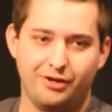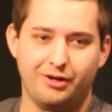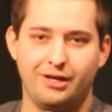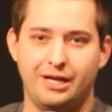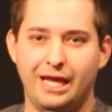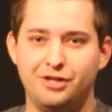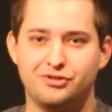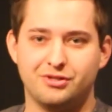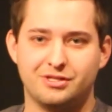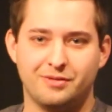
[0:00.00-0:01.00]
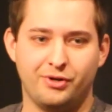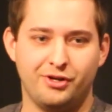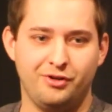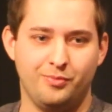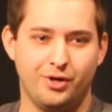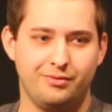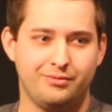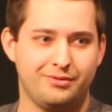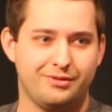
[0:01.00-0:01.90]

An angel just appeared to me, bro.